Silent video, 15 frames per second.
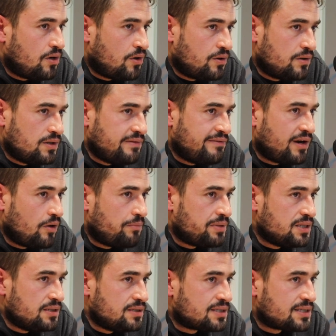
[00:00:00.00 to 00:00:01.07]
on
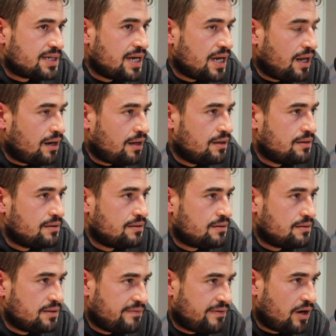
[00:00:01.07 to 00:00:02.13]
developing the skill,
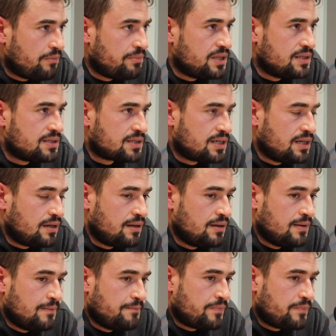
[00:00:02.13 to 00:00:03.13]
developing the skill,